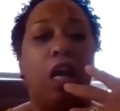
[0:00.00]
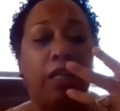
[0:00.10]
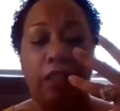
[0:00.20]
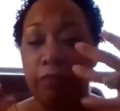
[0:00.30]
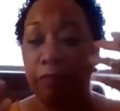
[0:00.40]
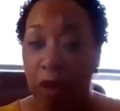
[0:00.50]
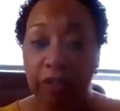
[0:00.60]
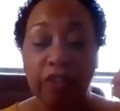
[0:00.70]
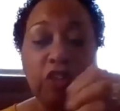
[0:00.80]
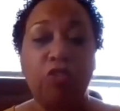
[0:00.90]
I bought
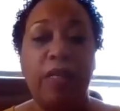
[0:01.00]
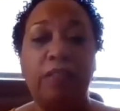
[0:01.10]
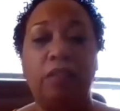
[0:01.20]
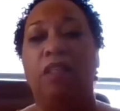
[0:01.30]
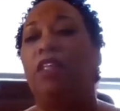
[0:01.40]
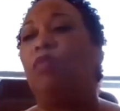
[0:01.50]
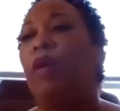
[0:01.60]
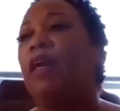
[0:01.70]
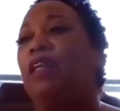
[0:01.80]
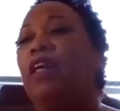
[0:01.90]
her the dress
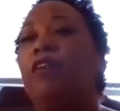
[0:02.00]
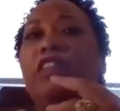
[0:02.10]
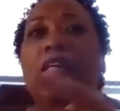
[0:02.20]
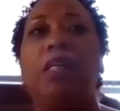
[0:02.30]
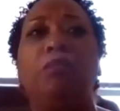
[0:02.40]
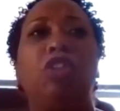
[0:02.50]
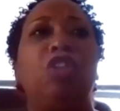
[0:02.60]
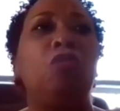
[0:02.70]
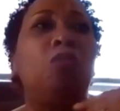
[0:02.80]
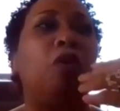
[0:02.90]
anyway, and every time
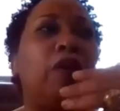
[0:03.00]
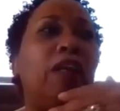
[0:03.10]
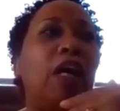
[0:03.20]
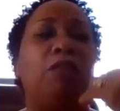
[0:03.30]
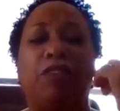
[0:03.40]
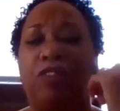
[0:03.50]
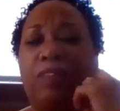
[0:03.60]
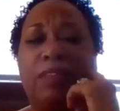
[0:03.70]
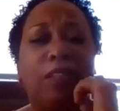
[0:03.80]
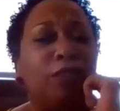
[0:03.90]
she wore it, I was
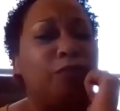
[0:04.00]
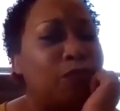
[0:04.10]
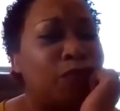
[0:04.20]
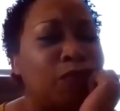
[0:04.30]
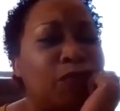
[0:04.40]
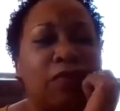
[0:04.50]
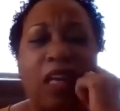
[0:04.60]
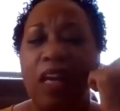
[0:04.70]
just like, mm,